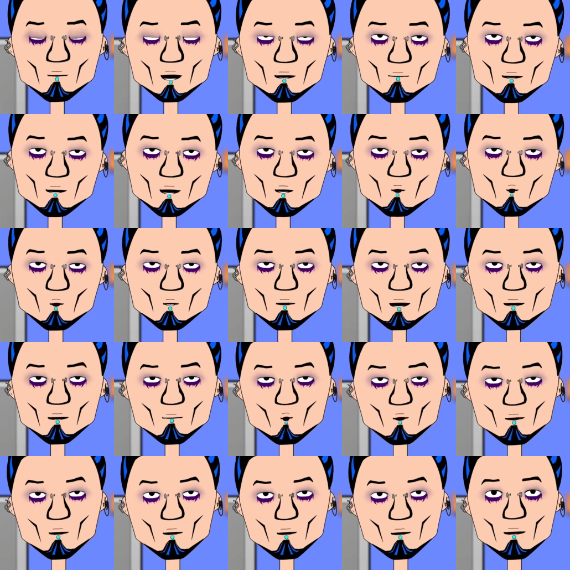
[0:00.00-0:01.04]
English is maybe a
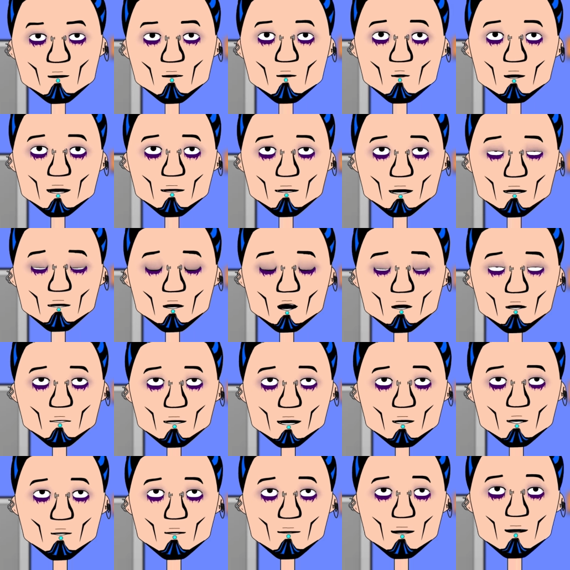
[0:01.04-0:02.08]
little broken. Don't be a
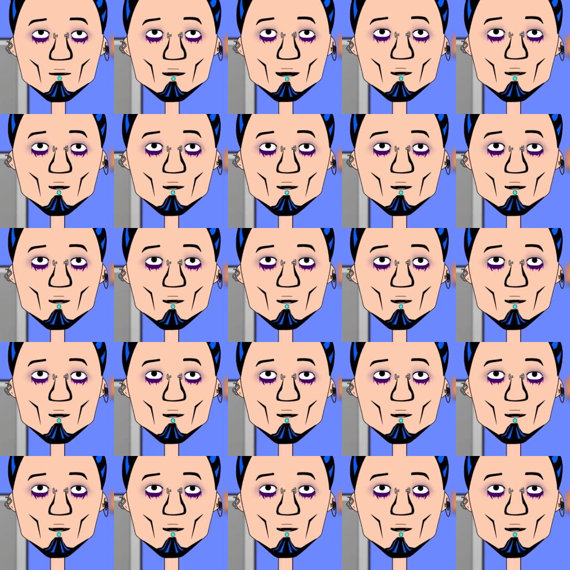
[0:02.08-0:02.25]
dick